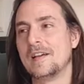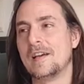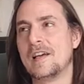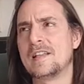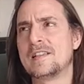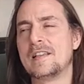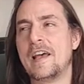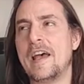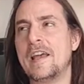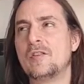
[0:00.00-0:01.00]
It's a
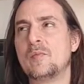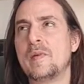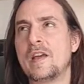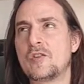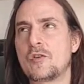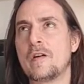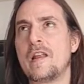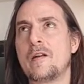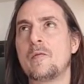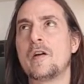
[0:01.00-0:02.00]
day to make sure
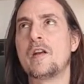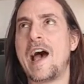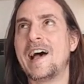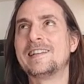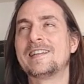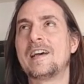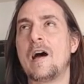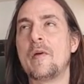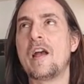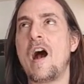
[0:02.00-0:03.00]
that we're not
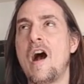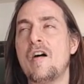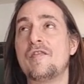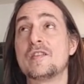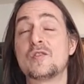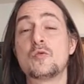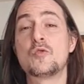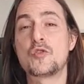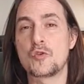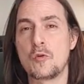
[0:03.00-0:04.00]
coming off as too
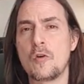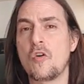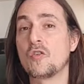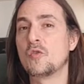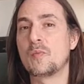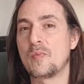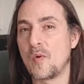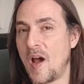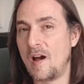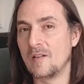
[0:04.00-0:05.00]
sure or too
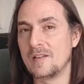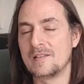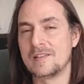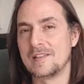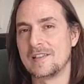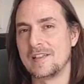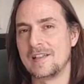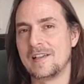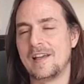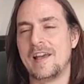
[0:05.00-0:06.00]
proud,
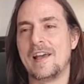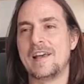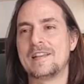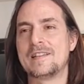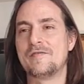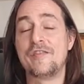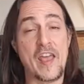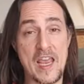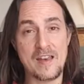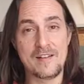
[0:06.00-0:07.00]
as
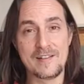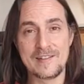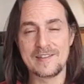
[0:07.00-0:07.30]
vain.